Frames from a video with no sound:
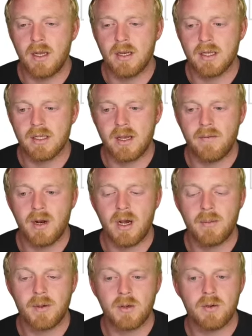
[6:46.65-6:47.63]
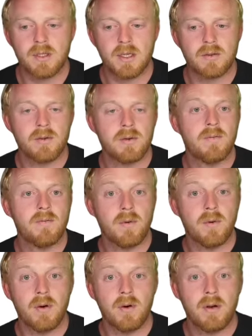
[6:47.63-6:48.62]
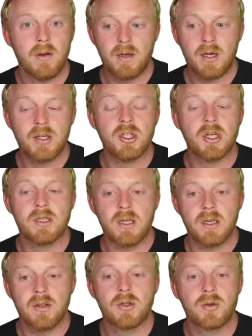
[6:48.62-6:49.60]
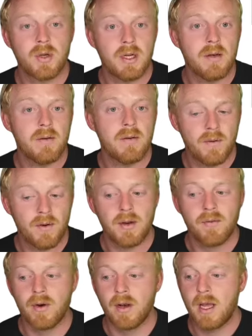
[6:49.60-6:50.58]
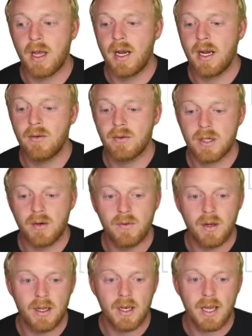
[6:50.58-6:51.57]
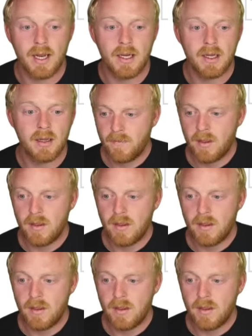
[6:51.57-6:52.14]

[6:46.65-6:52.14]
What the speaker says: It does have an optical sensor for adjusting the screen for different lighting, which I really like.